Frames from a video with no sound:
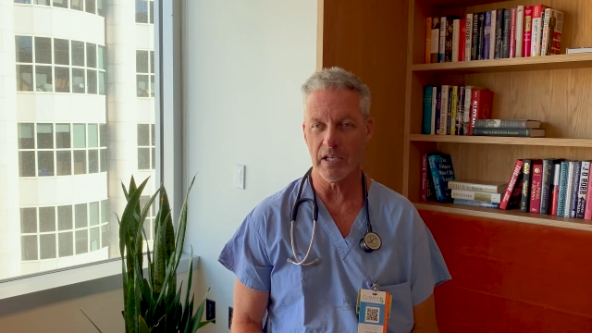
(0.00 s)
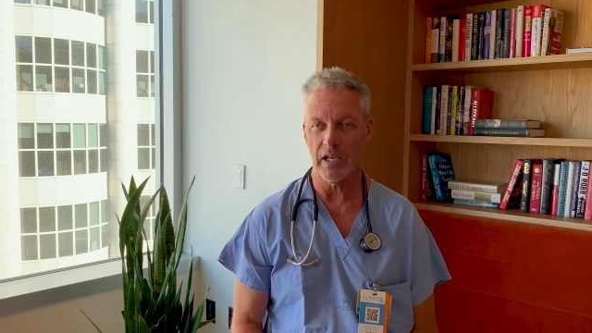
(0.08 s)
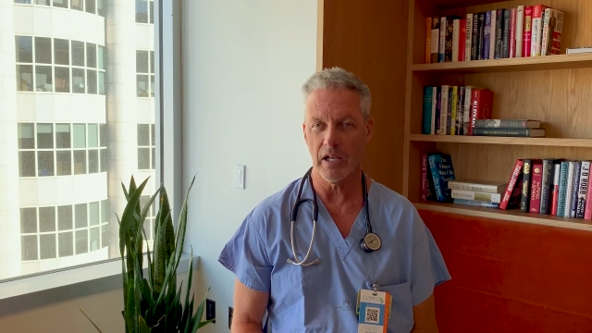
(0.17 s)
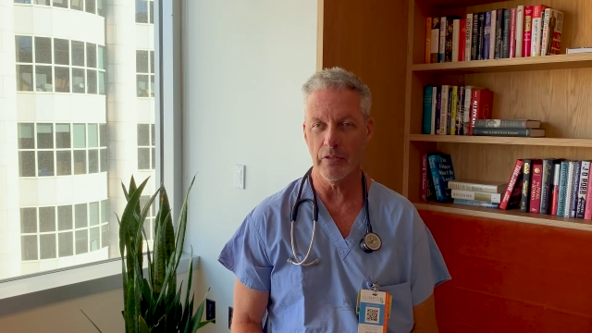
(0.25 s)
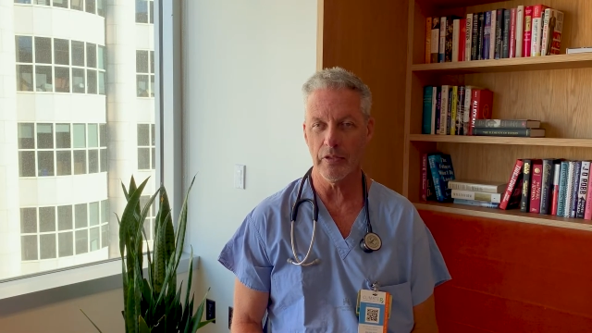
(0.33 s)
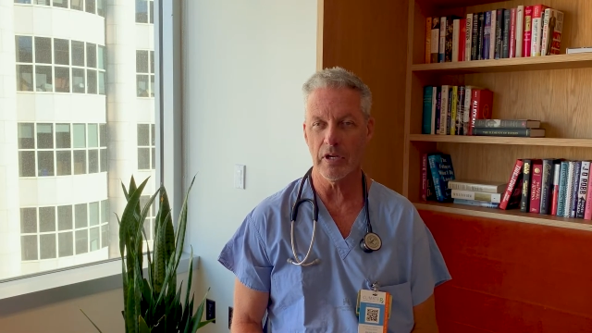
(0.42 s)

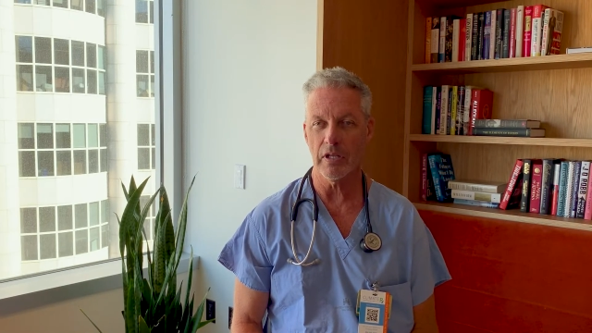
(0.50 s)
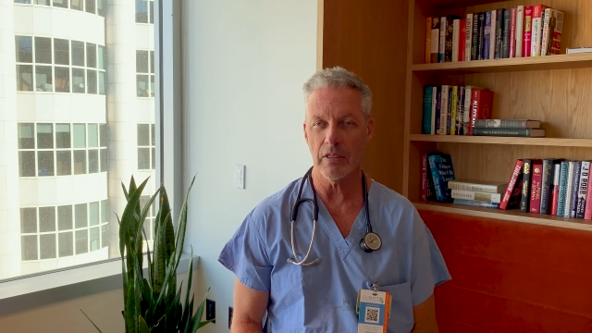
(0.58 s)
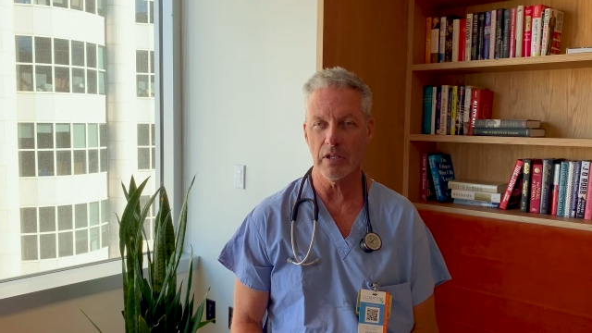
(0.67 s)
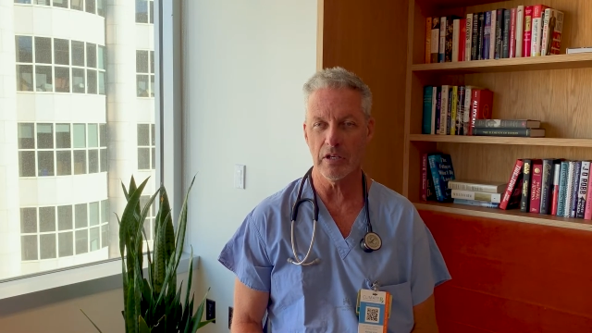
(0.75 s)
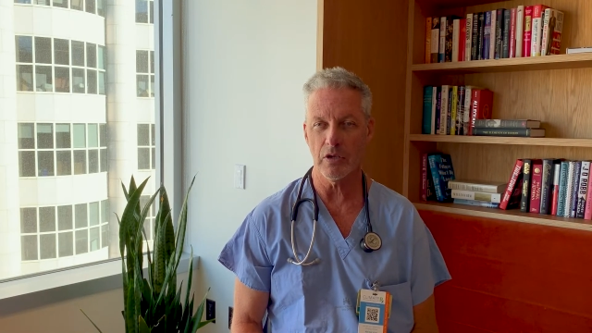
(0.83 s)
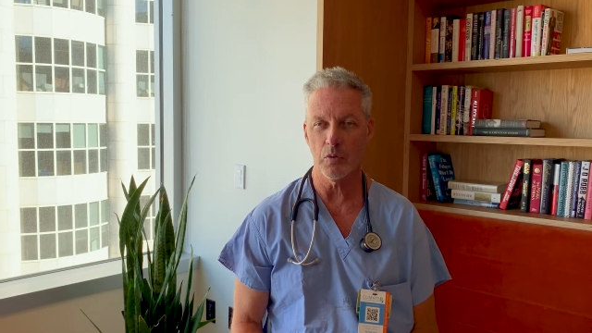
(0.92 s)
health, and I
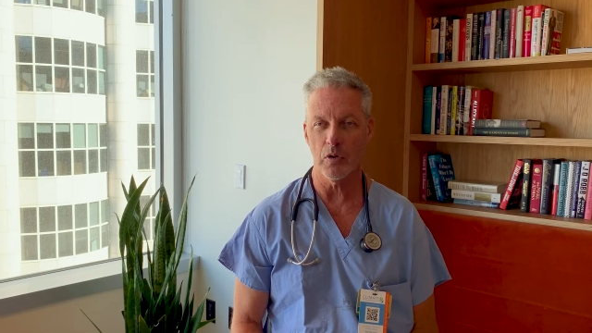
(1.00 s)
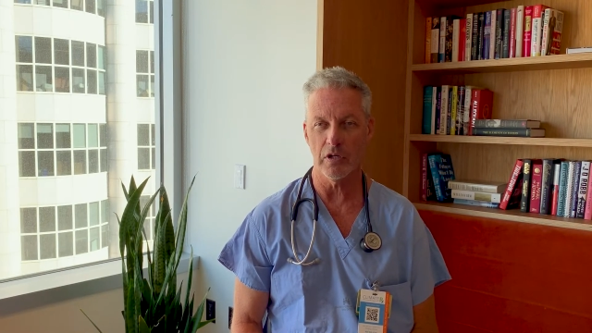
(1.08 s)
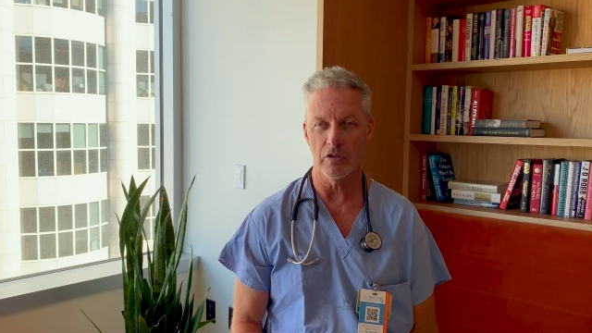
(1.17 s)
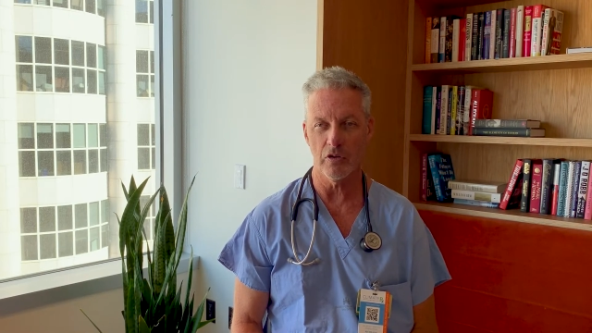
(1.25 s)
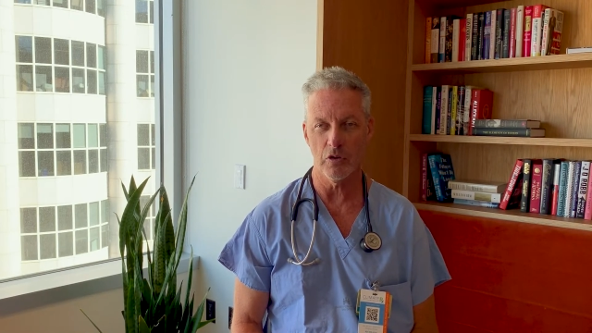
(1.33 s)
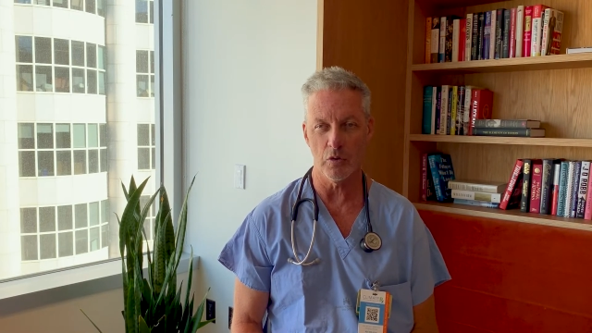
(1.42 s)
think you are
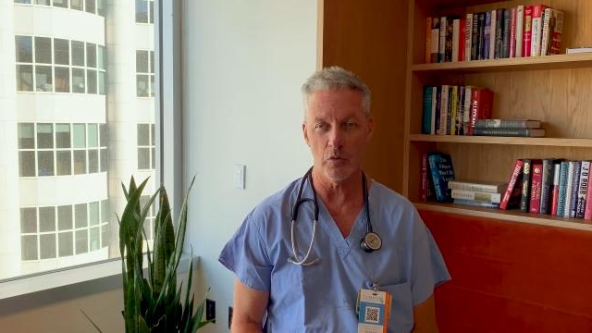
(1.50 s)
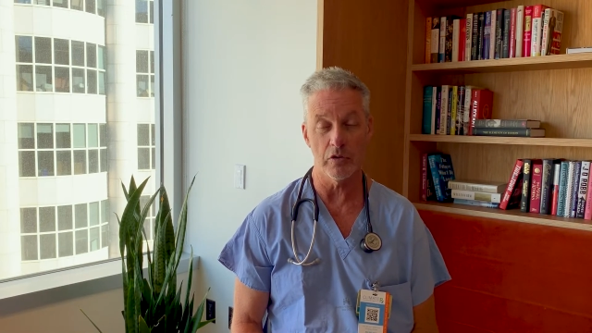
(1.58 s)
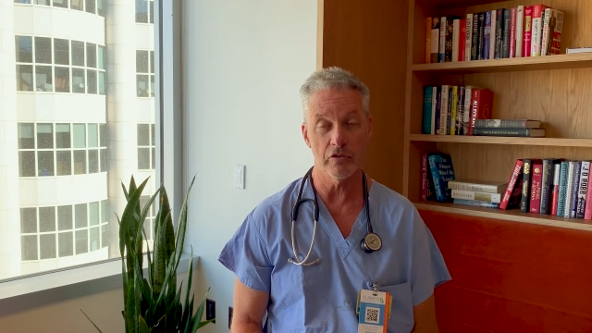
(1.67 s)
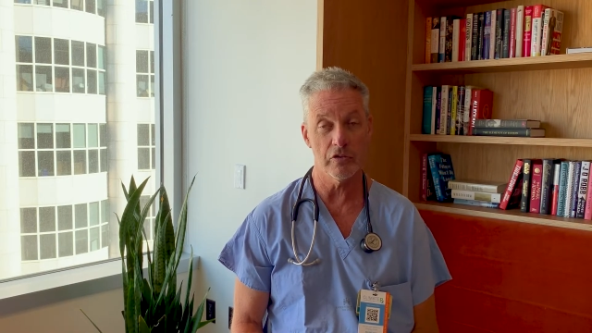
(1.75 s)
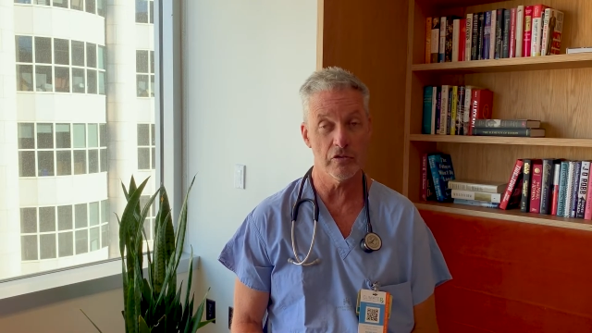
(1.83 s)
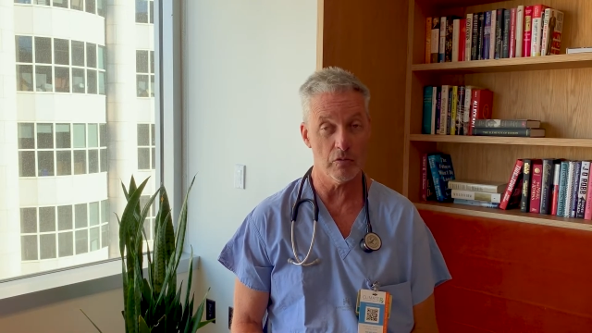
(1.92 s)
too,
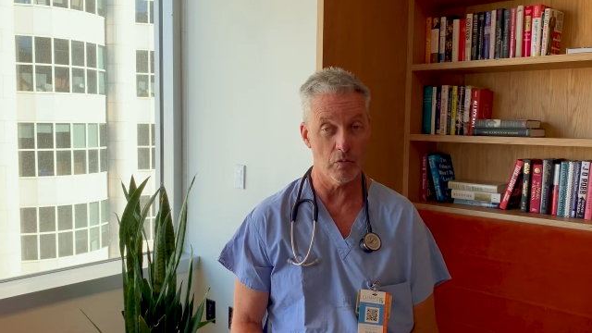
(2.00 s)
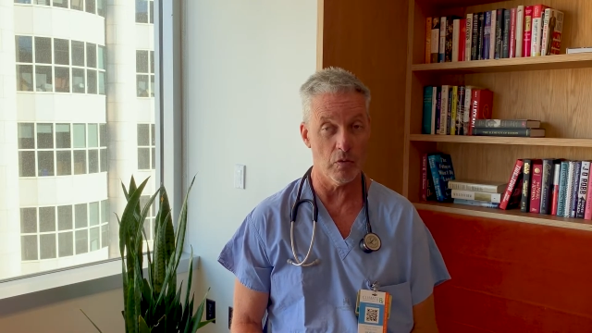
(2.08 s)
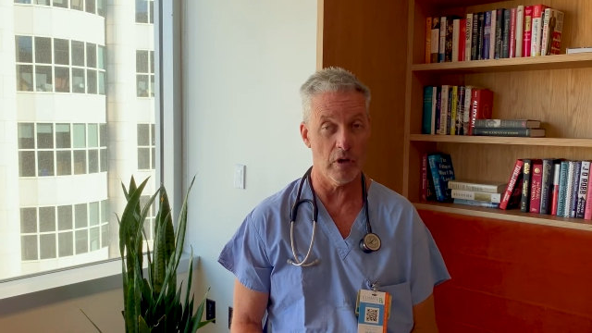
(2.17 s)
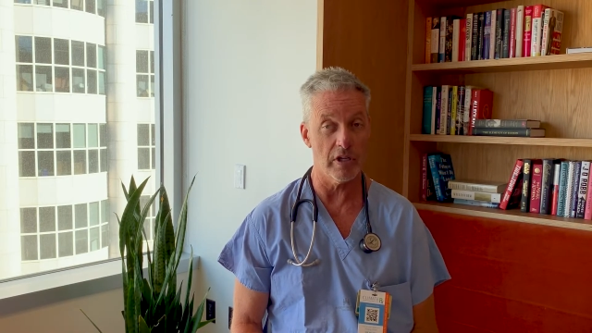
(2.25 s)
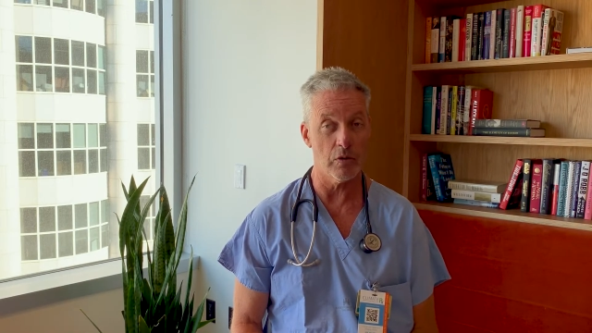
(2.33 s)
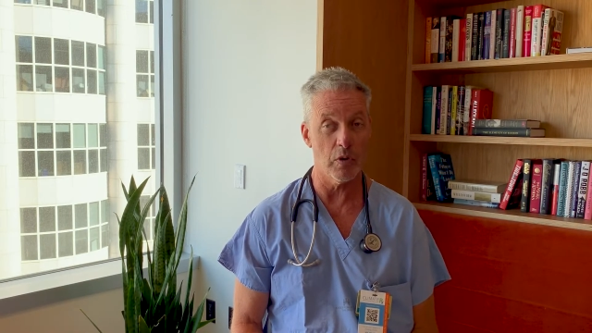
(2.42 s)
which is
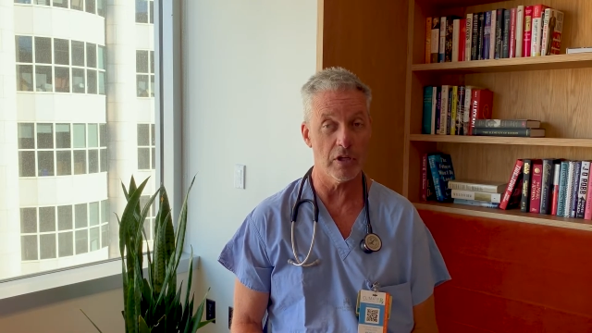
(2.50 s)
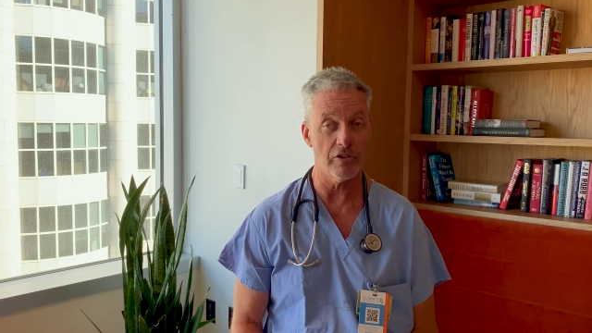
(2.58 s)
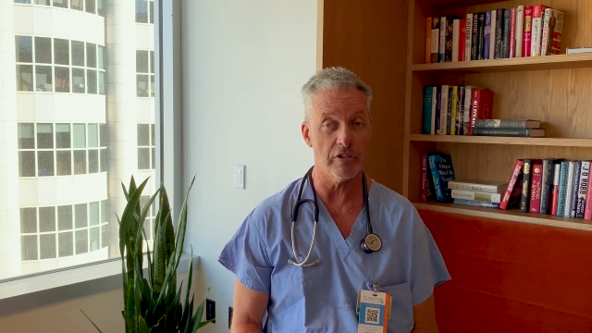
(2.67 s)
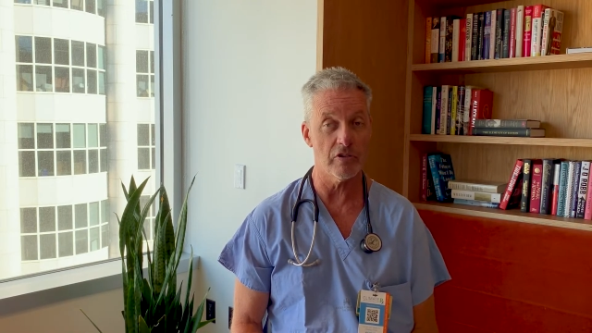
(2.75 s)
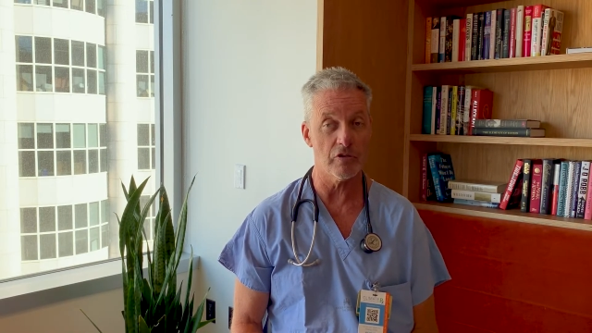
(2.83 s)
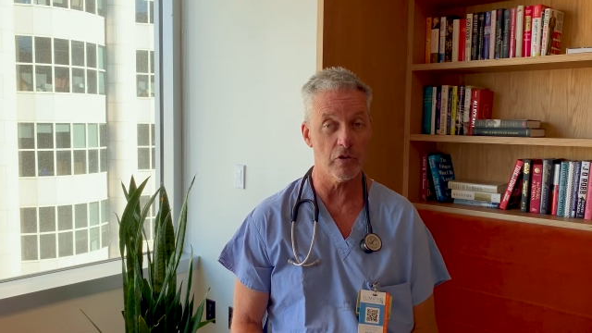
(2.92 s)
why you're watching
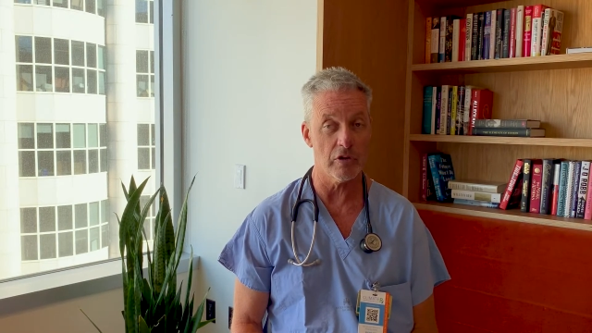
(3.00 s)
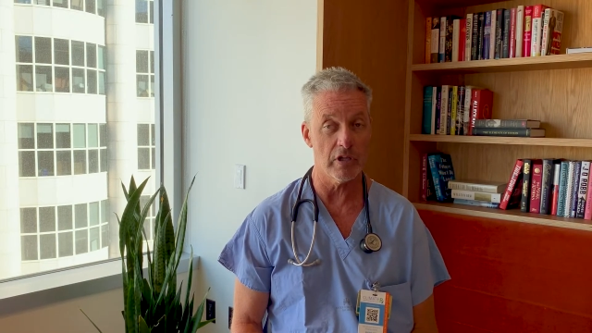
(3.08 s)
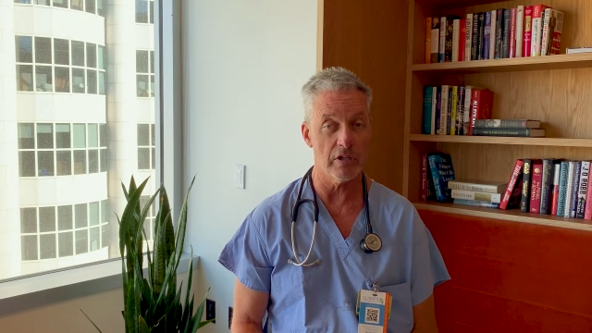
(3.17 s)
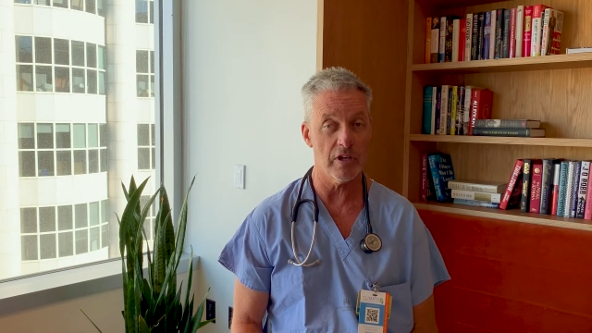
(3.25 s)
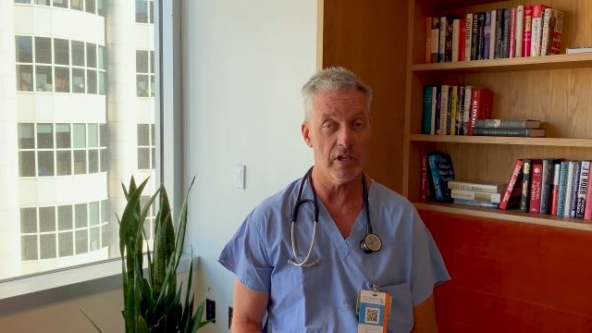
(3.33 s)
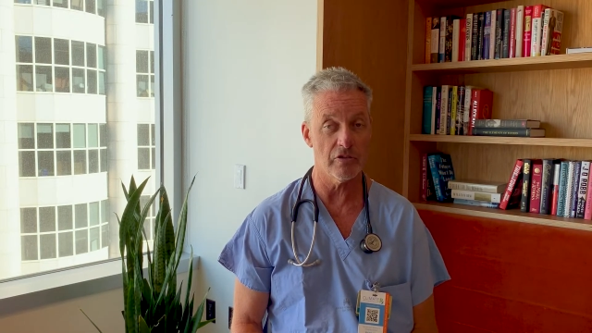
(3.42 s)
this
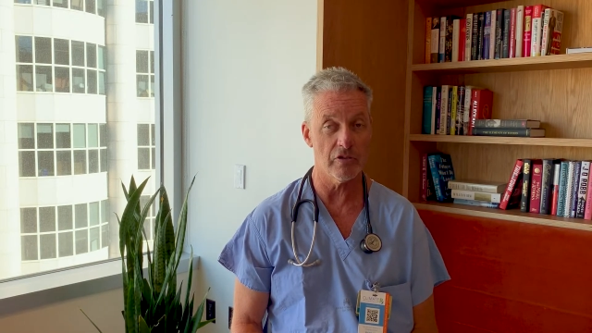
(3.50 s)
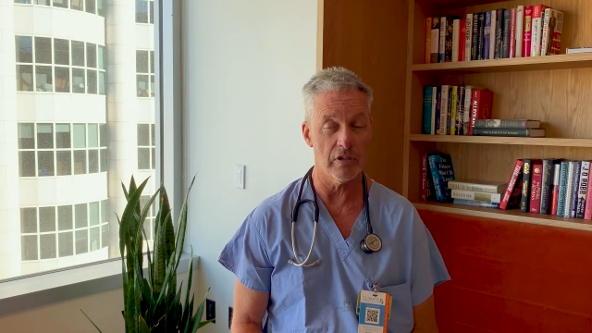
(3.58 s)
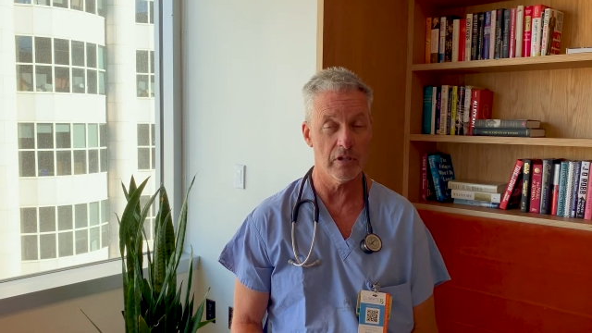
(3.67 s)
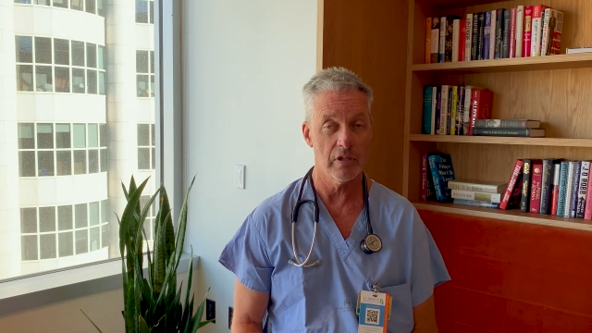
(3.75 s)
orientation.